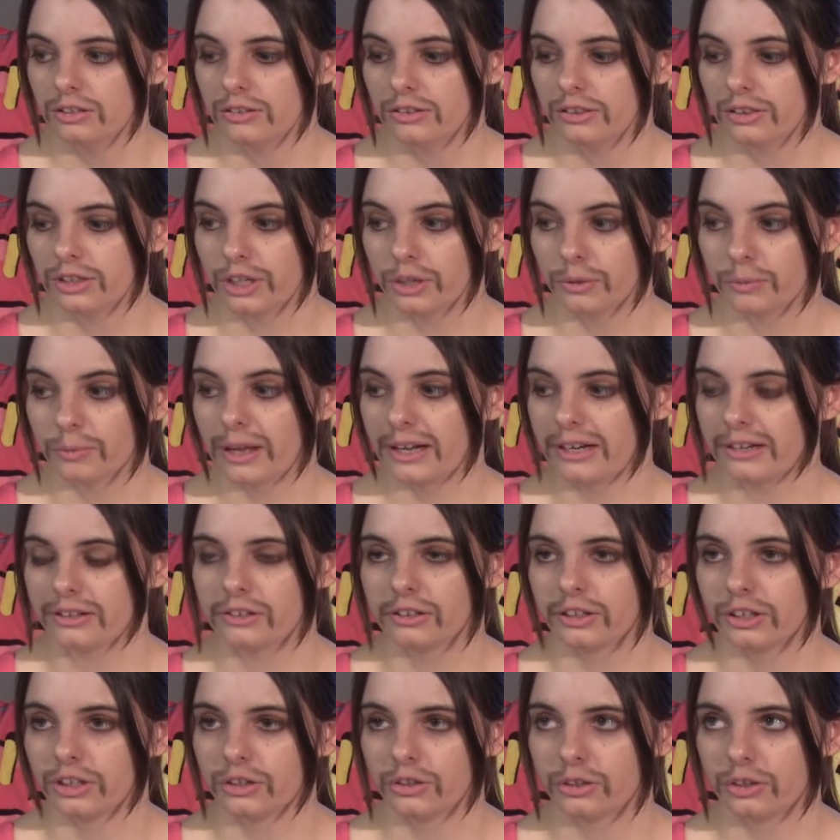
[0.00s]

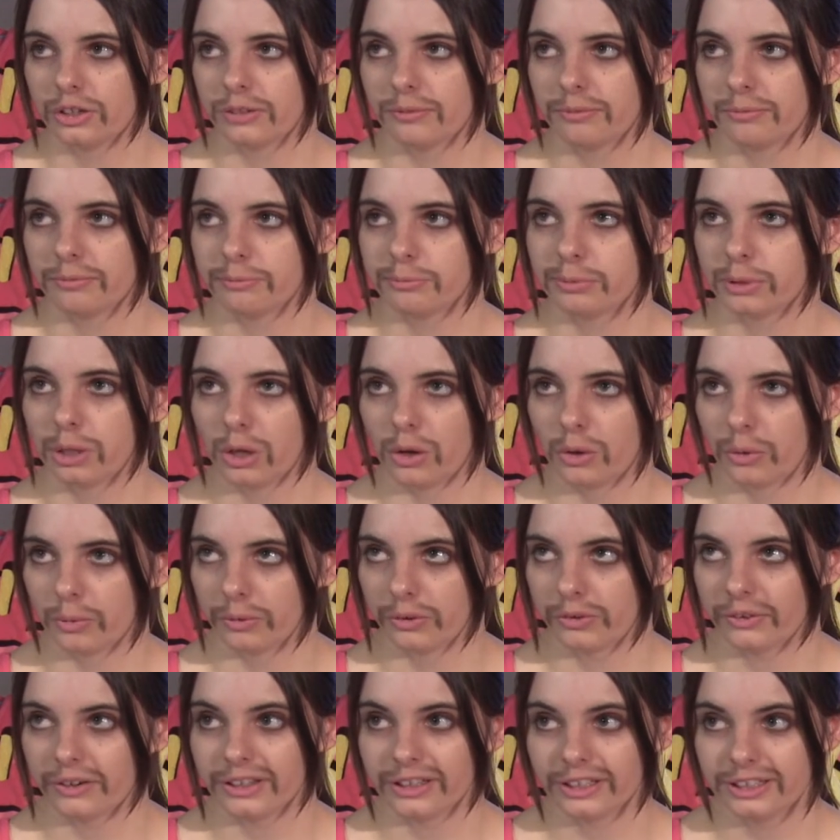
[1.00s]
theoretically could have
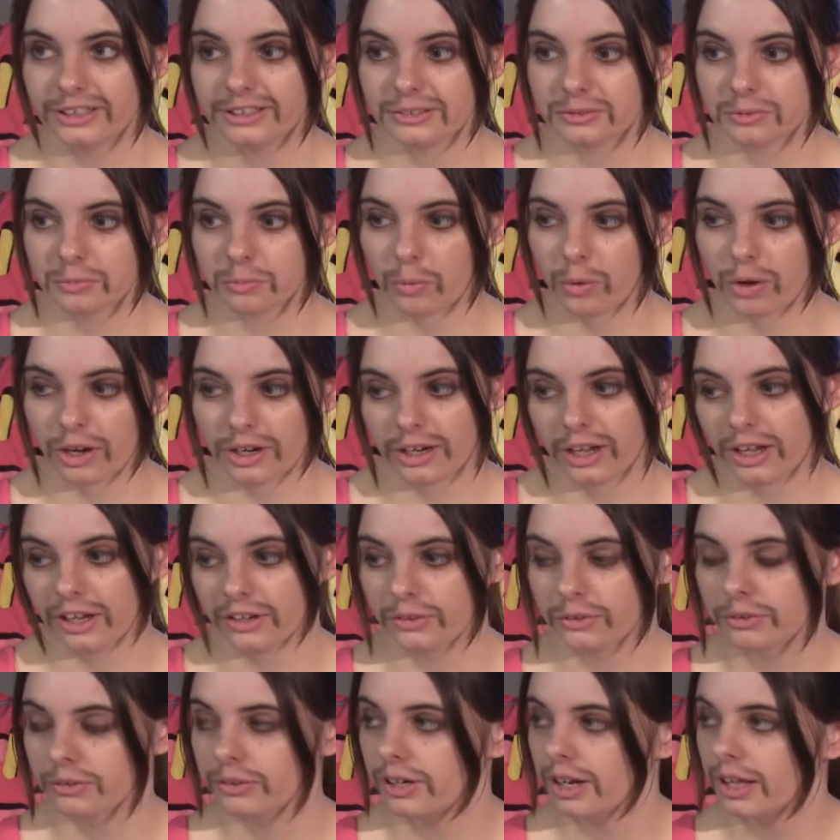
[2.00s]
blown, or at least
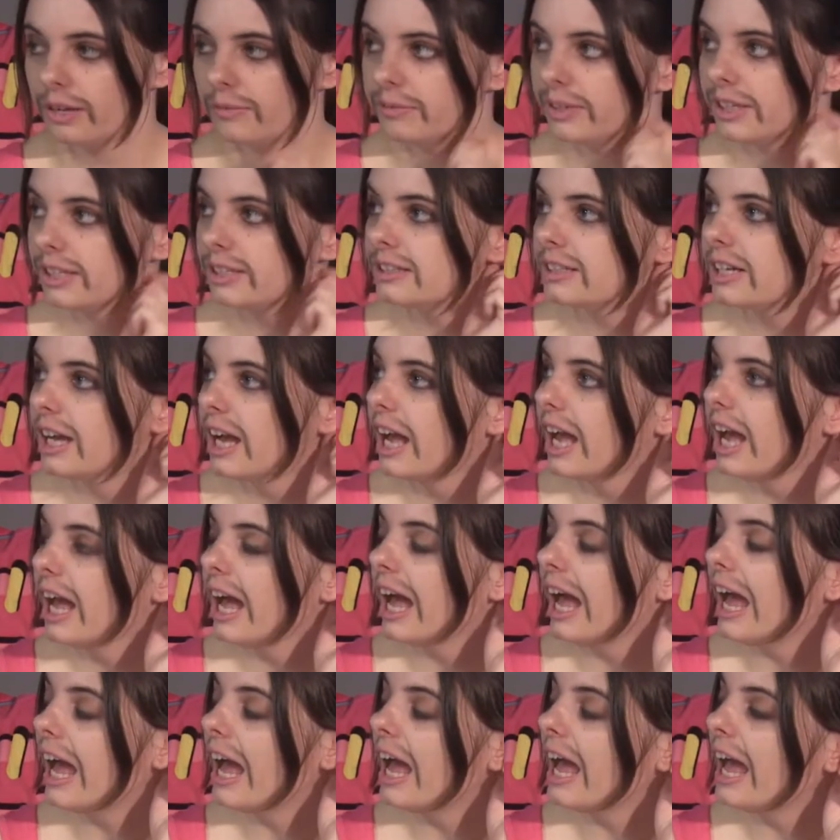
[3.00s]
100 of it.
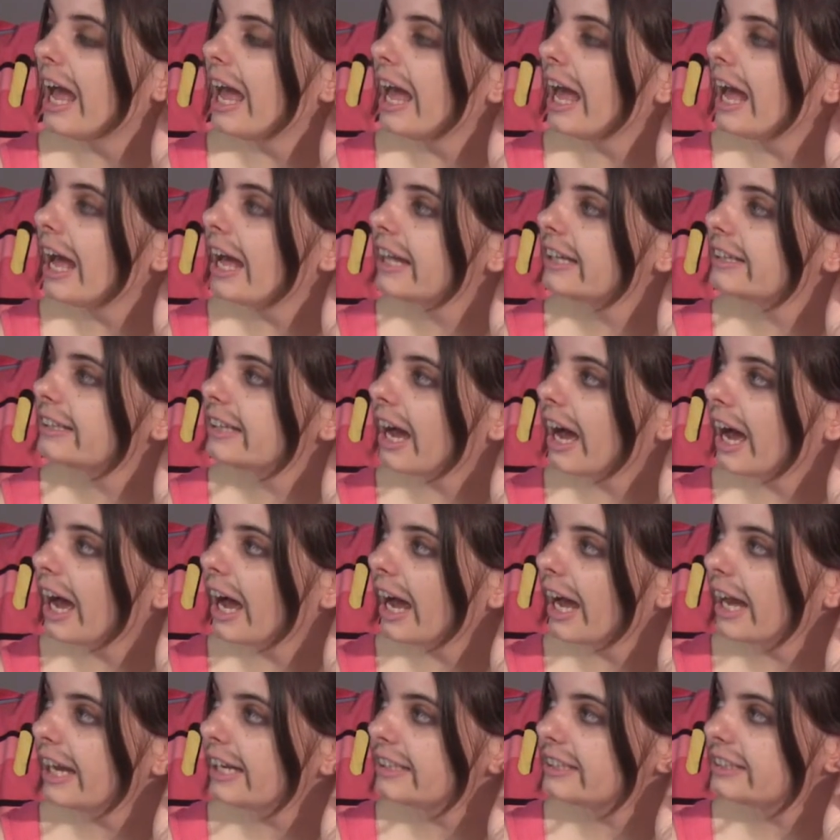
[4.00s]
And
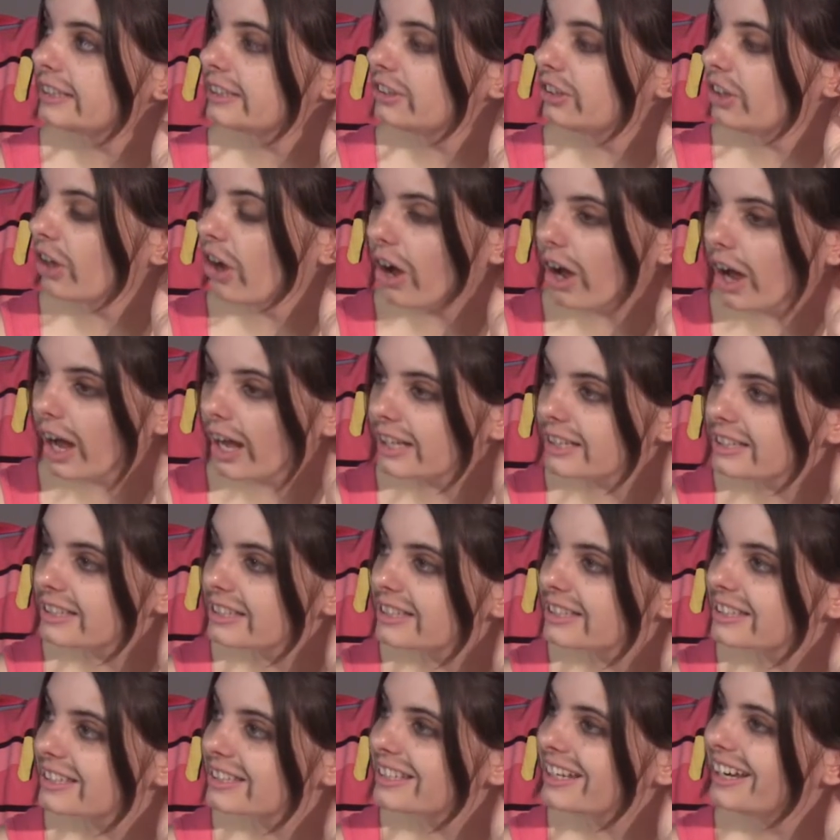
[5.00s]
I did
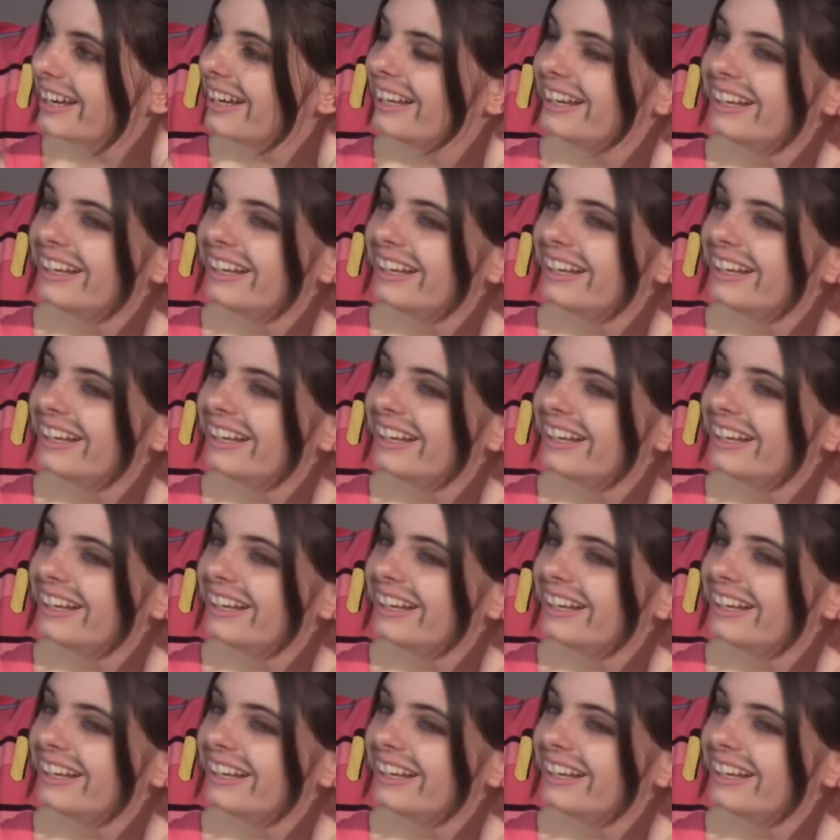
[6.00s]
not.